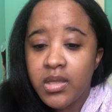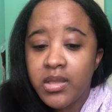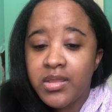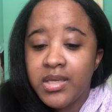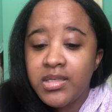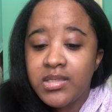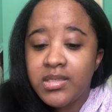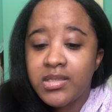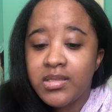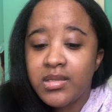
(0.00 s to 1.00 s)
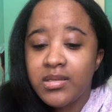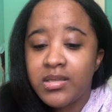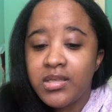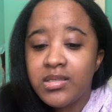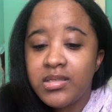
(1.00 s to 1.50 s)
this
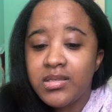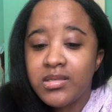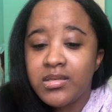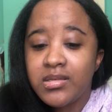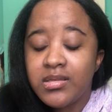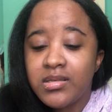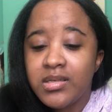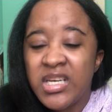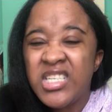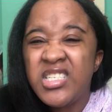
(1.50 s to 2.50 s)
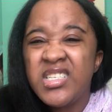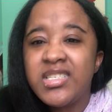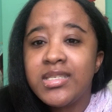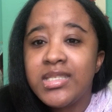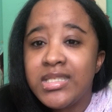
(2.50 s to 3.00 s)
this it's just a
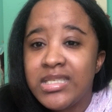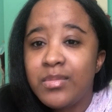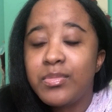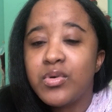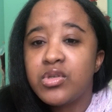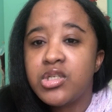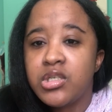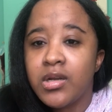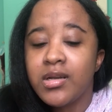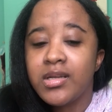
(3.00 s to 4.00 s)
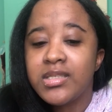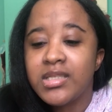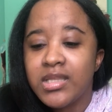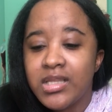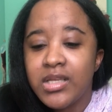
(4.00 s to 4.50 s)
simple shirt. It's
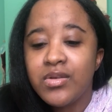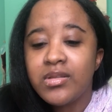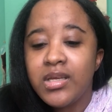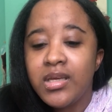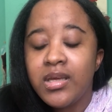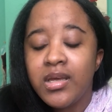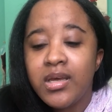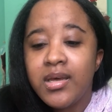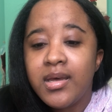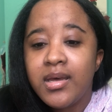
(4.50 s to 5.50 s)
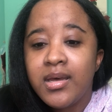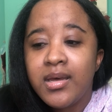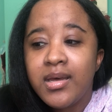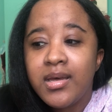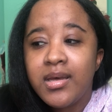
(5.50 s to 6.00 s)
literally
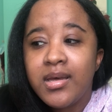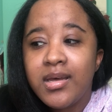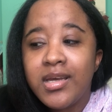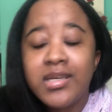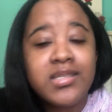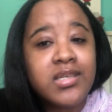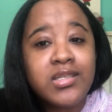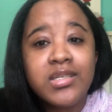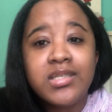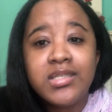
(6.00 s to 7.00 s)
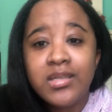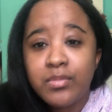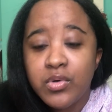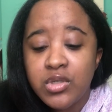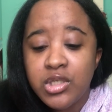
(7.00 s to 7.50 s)
it's such a
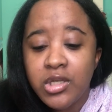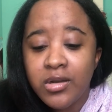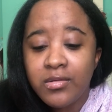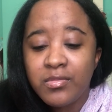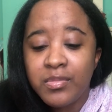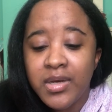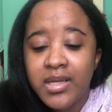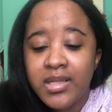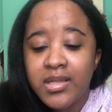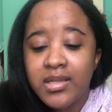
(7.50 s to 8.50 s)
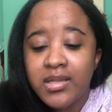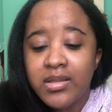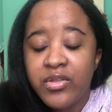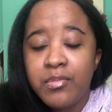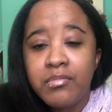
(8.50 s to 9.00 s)
simple shirt, but
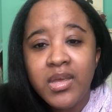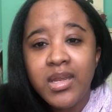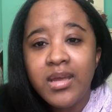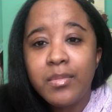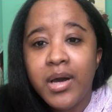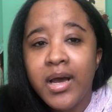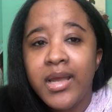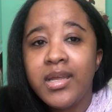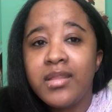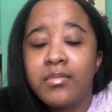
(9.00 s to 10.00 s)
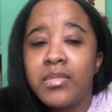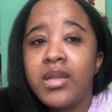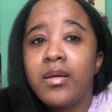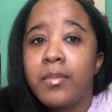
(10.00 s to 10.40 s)
the meaning behind it and the meaning